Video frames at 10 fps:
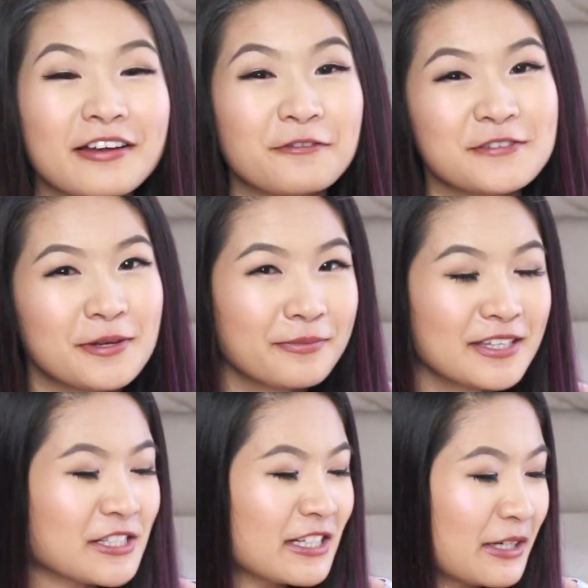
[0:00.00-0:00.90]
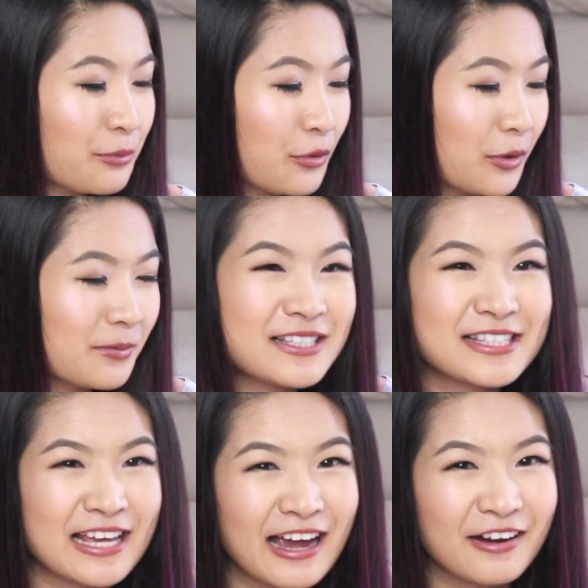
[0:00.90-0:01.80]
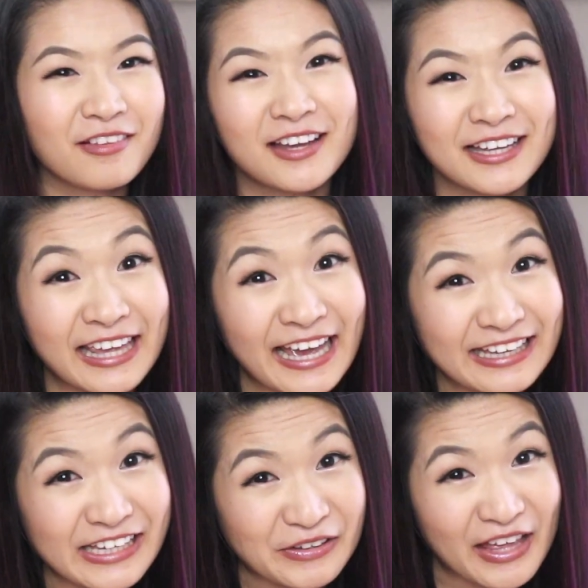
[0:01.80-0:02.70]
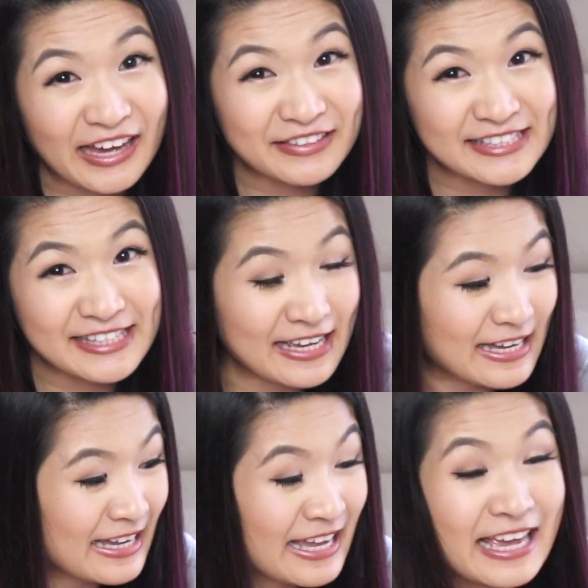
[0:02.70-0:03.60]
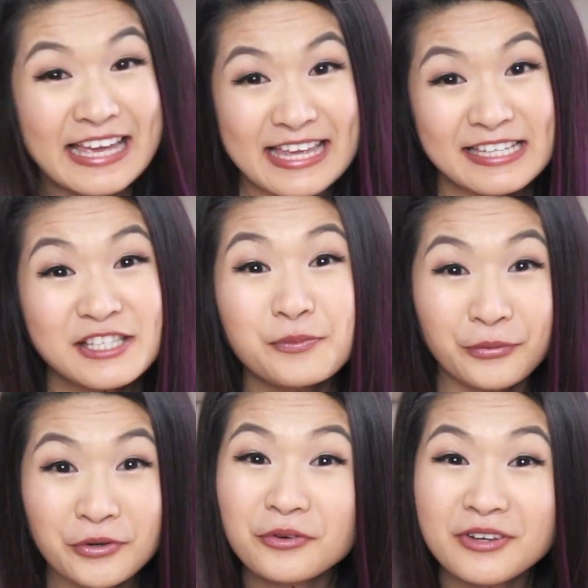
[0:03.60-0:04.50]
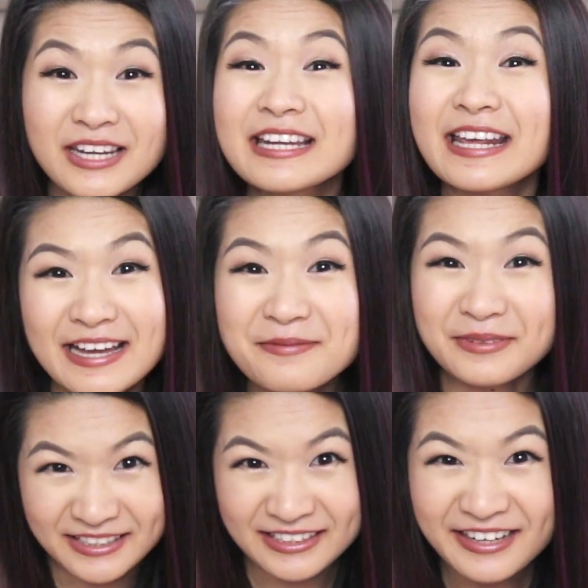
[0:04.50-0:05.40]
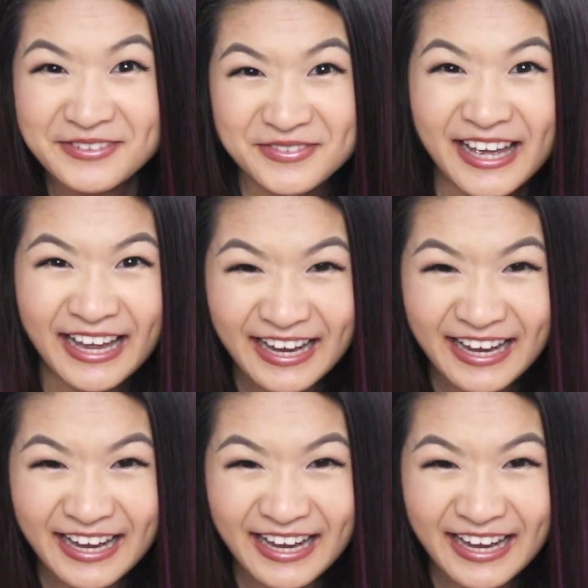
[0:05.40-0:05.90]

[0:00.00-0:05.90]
Okay, for something so inappropriate and kind of like a gag gift, I have to say, it's pretty damn good on my